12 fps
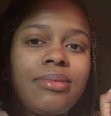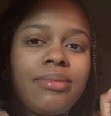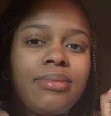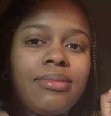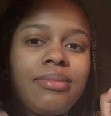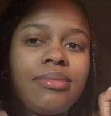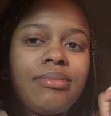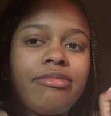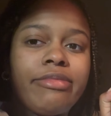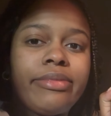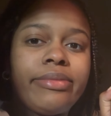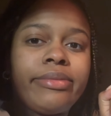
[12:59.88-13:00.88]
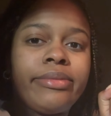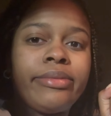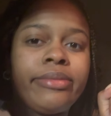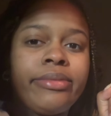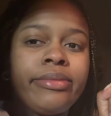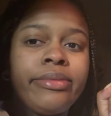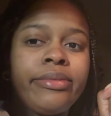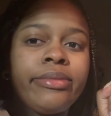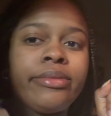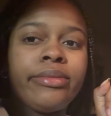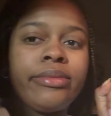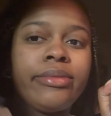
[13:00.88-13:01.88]

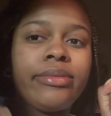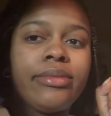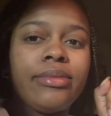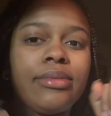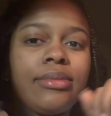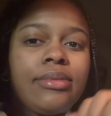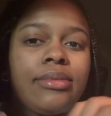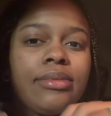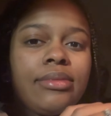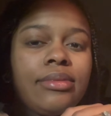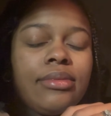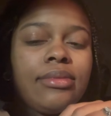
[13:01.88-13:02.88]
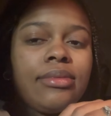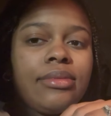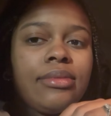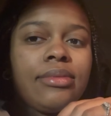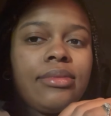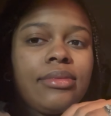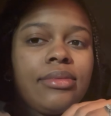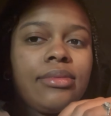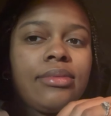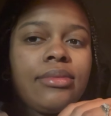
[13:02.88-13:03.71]
Nobody speaks.